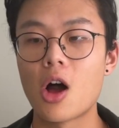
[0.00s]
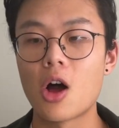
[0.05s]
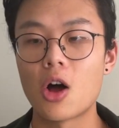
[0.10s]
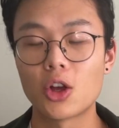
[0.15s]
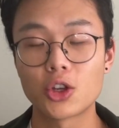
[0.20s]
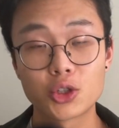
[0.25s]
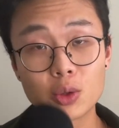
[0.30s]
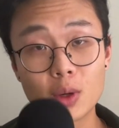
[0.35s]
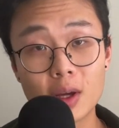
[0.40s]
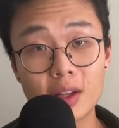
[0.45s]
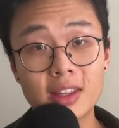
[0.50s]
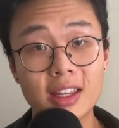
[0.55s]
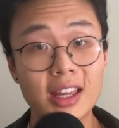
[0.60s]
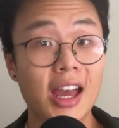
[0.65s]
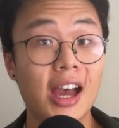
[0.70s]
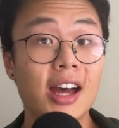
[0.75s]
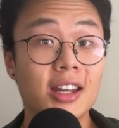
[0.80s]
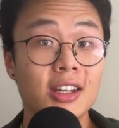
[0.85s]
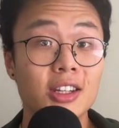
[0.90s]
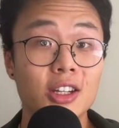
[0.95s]
Also, at the
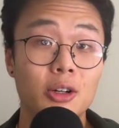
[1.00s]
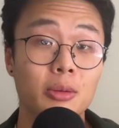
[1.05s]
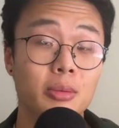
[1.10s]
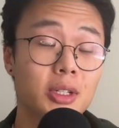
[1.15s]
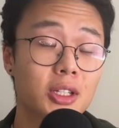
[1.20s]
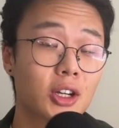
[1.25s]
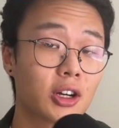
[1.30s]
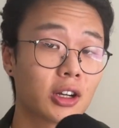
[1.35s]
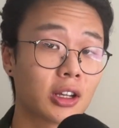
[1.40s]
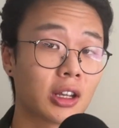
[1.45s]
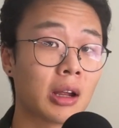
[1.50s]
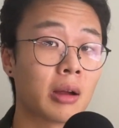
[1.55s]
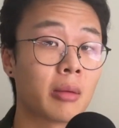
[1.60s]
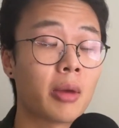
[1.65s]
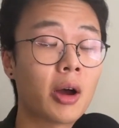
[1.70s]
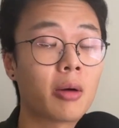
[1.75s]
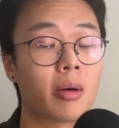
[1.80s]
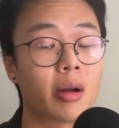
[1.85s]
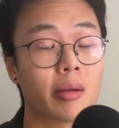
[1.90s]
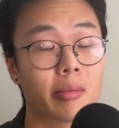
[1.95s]
end, I'll be talking
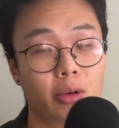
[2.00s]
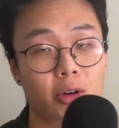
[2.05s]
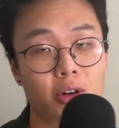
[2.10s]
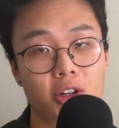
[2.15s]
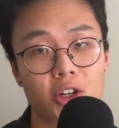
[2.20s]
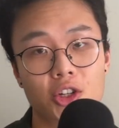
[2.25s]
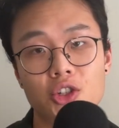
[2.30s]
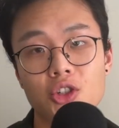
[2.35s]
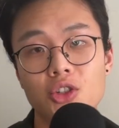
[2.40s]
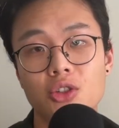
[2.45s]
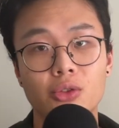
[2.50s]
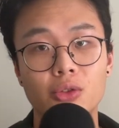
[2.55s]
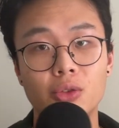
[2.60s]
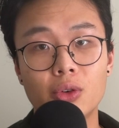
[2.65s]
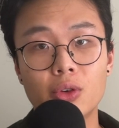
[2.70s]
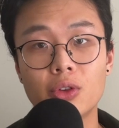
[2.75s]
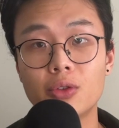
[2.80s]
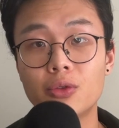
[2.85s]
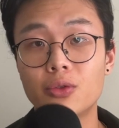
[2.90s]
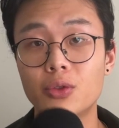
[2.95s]
about my predictions
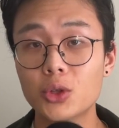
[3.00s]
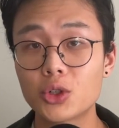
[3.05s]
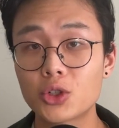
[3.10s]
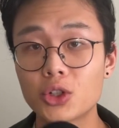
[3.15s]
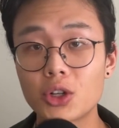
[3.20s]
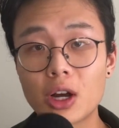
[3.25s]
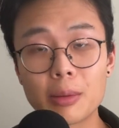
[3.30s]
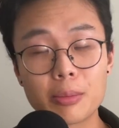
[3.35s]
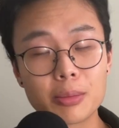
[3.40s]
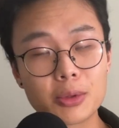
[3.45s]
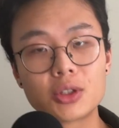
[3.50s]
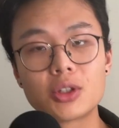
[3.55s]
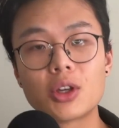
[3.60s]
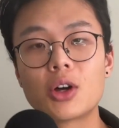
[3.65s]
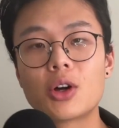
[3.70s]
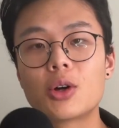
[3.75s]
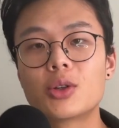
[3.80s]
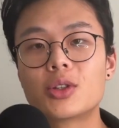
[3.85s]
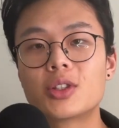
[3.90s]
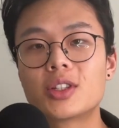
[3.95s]
for the future
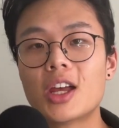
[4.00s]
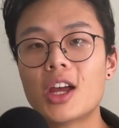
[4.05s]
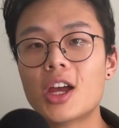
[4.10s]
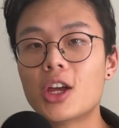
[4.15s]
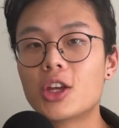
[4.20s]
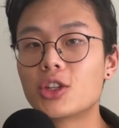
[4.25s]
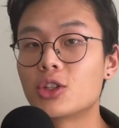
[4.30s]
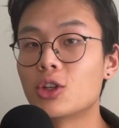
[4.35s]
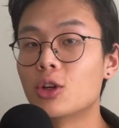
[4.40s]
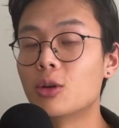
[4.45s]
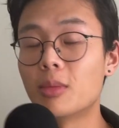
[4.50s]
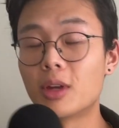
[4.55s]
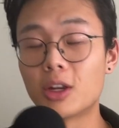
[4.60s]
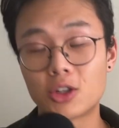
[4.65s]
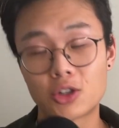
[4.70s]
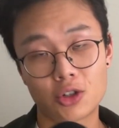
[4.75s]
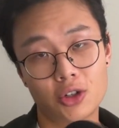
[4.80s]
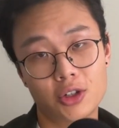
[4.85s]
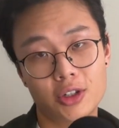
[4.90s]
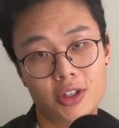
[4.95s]
episodes, so make
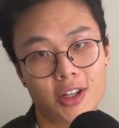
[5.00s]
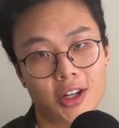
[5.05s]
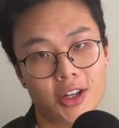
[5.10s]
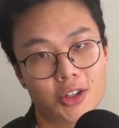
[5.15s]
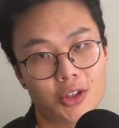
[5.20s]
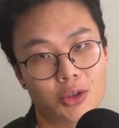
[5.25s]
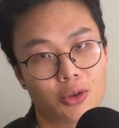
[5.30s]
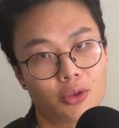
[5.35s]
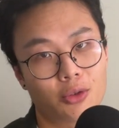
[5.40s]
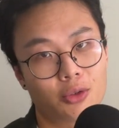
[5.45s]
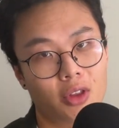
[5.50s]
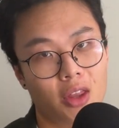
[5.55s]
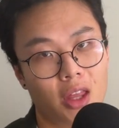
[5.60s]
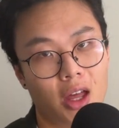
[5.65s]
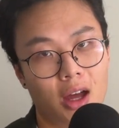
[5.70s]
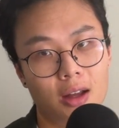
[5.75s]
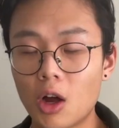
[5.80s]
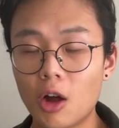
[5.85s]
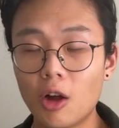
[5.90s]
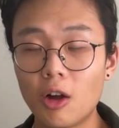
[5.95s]
sure you stay tuned for
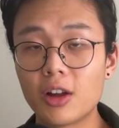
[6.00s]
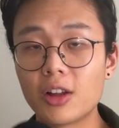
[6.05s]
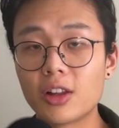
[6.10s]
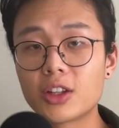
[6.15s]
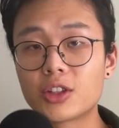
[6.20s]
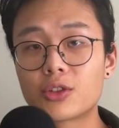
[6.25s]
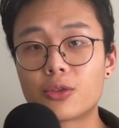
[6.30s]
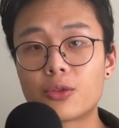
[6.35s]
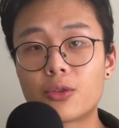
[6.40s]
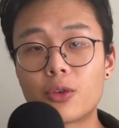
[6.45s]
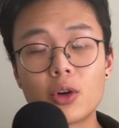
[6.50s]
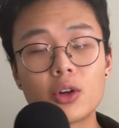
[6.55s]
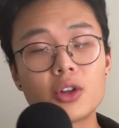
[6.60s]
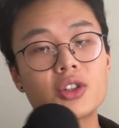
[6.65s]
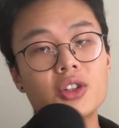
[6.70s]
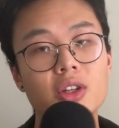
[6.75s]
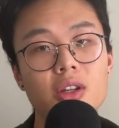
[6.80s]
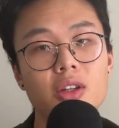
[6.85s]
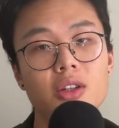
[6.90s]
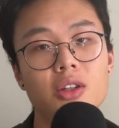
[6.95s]
that. Alright, let's
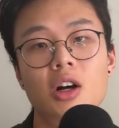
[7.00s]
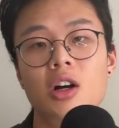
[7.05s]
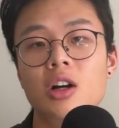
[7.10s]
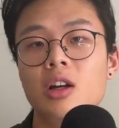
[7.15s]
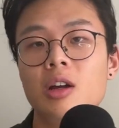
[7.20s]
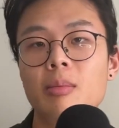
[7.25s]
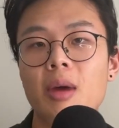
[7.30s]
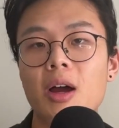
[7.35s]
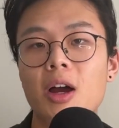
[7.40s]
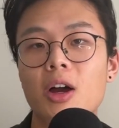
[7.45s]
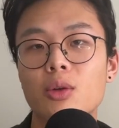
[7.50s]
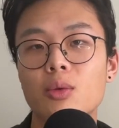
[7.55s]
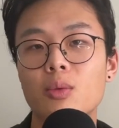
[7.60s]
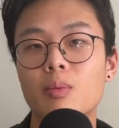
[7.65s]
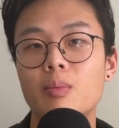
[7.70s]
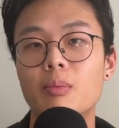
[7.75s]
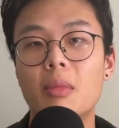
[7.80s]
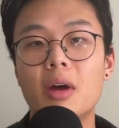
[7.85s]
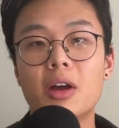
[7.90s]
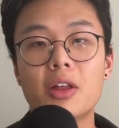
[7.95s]
first talk about
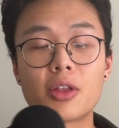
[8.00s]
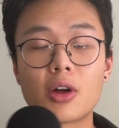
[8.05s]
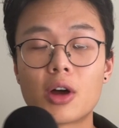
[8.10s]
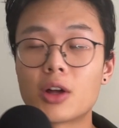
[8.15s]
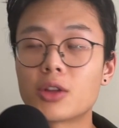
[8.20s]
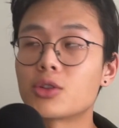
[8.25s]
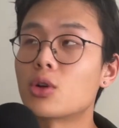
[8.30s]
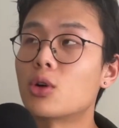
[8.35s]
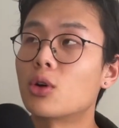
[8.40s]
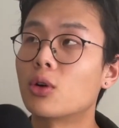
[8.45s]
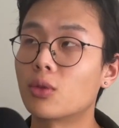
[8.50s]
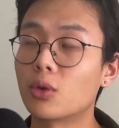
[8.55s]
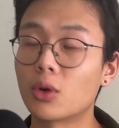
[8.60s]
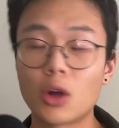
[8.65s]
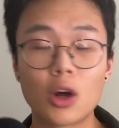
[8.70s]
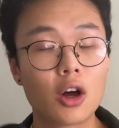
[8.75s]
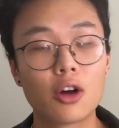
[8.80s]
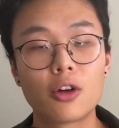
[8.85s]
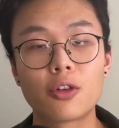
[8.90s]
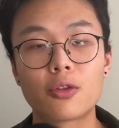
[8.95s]
my thoughts
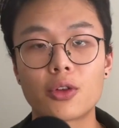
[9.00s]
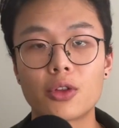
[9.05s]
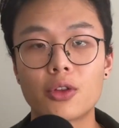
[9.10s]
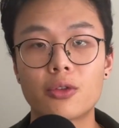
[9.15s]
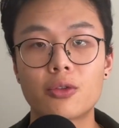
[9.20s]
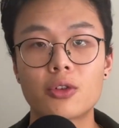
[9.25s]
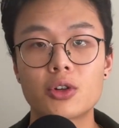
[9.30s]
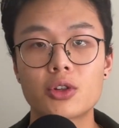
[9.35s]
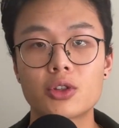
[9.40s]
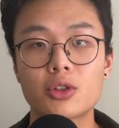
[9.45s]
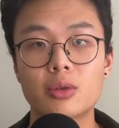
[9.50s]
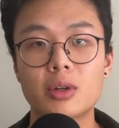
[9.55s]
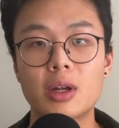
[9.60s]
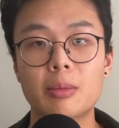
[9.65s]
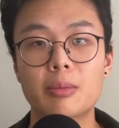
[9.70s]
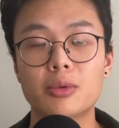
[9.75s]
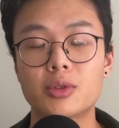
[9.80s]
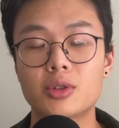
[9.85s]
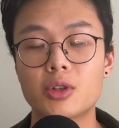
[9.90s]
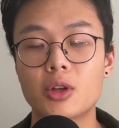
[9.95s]
overall for the first 3
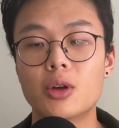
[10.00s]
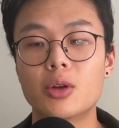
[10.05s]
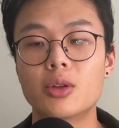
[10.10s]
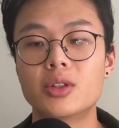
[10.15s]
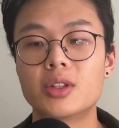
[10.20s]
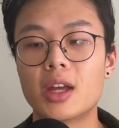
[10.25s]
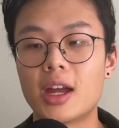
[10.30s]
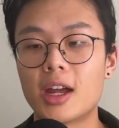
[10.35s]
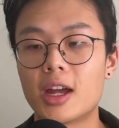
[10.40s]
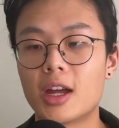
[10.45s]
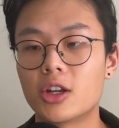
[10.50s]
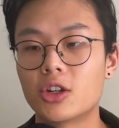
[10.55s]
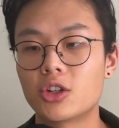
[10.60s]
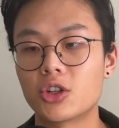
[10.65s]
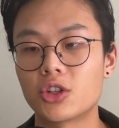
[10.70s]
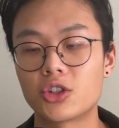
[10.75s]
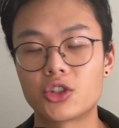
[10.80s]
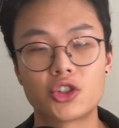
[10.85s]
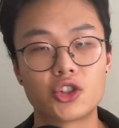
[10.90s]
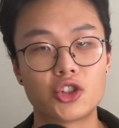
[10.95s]
episodes and
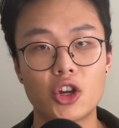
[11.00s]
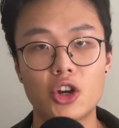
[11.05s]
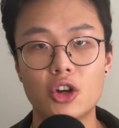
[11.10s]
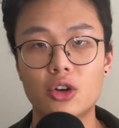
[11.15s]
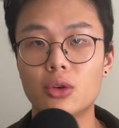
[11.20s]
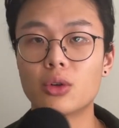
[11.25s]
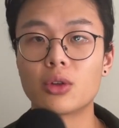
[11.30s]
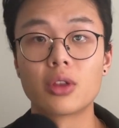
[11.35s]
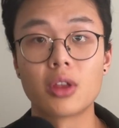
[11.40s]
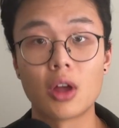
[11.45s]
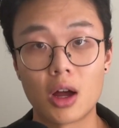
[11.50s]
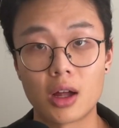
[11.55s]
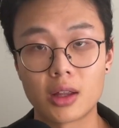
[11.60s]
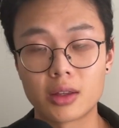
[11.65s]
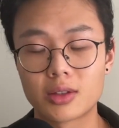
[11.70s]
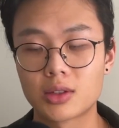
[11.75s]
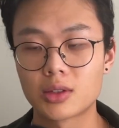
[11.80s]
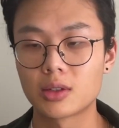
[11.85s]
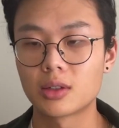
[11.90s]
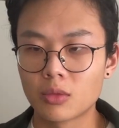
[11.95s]
just general
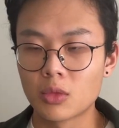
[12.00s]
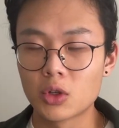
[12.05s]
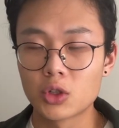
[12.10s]
thoughts.